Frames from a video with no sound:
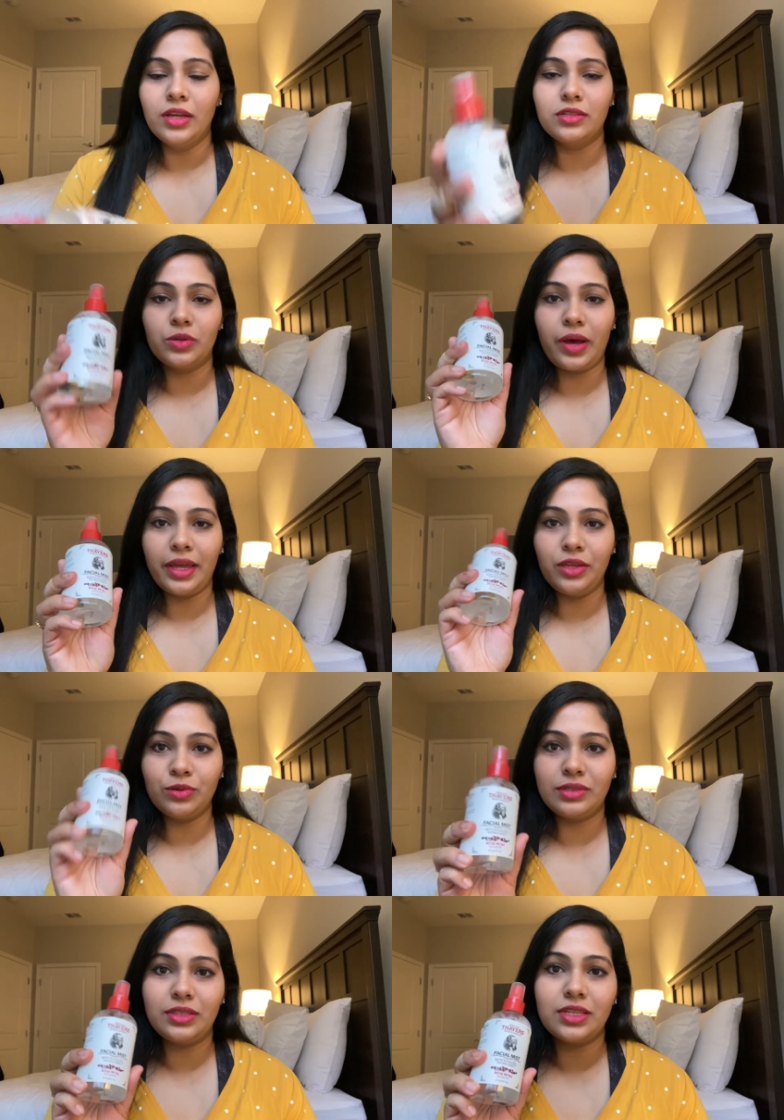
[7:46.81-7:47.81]
So I
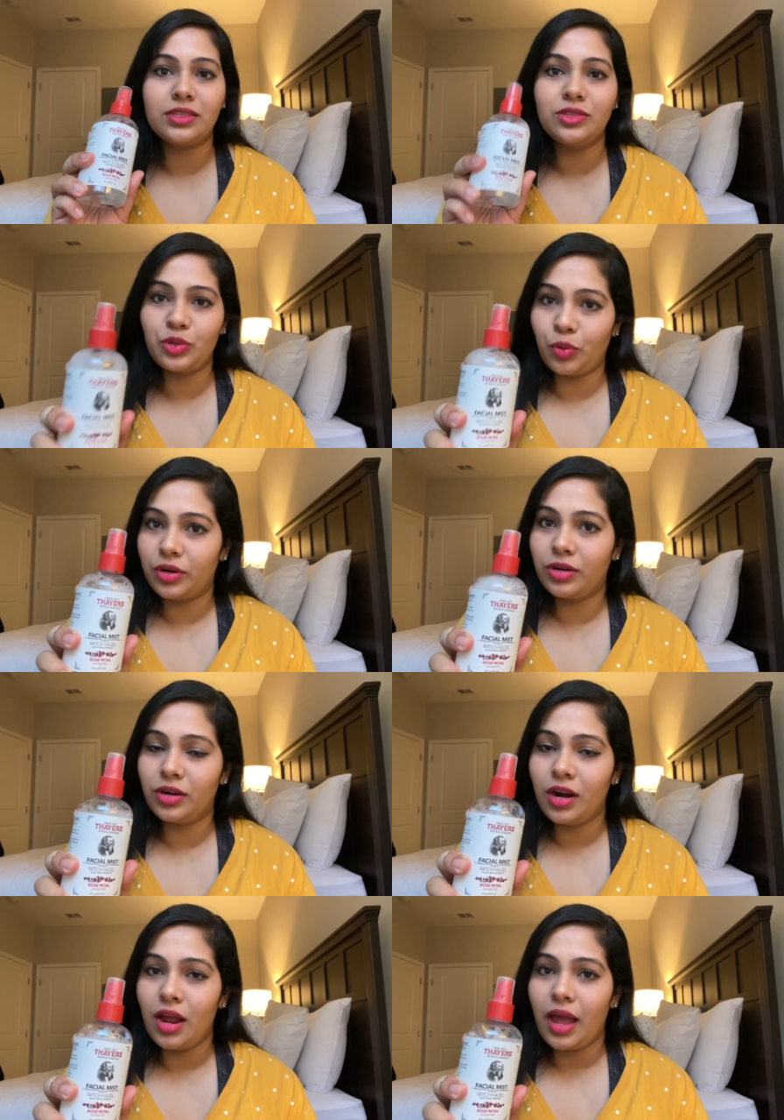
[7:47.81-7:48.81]
use this
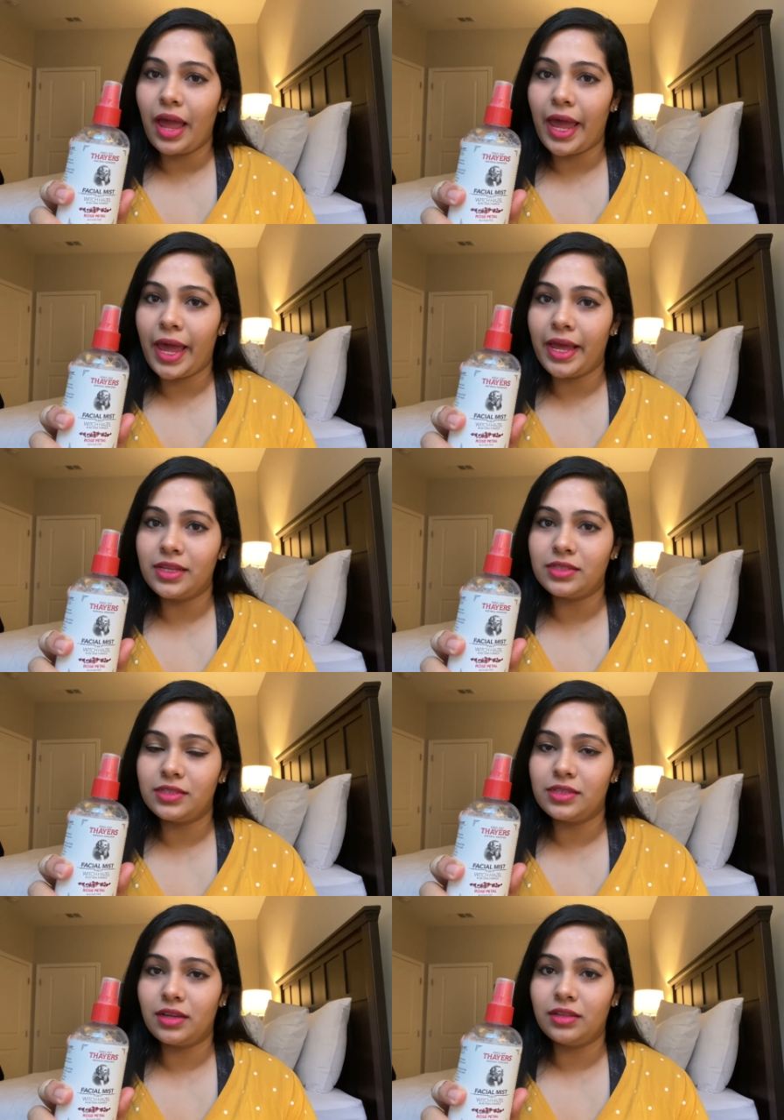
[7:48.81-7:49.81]
toner
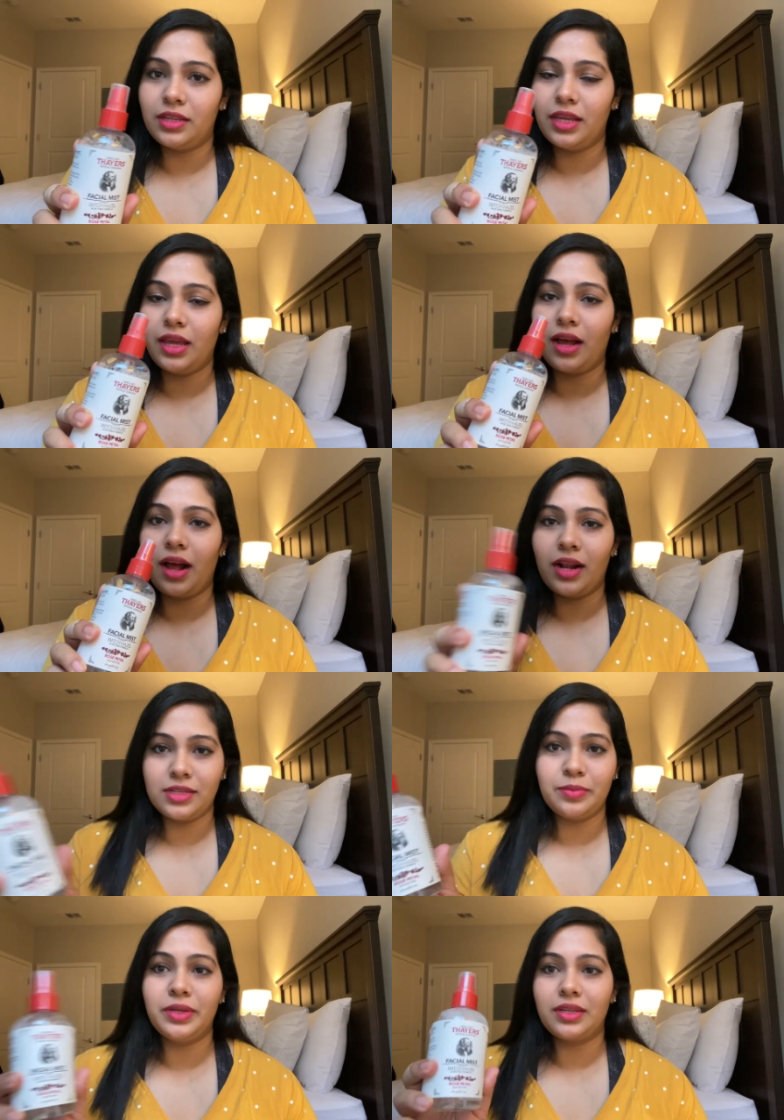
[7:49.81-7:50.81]
as the
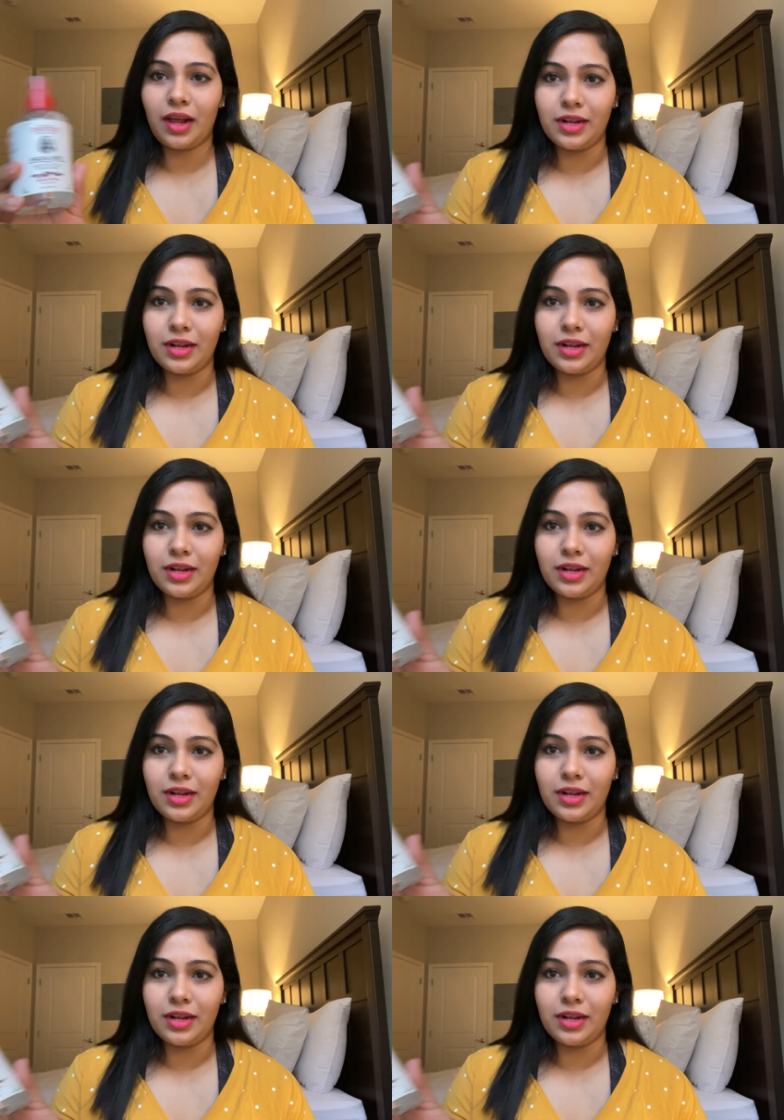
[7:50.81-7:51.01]
ultimate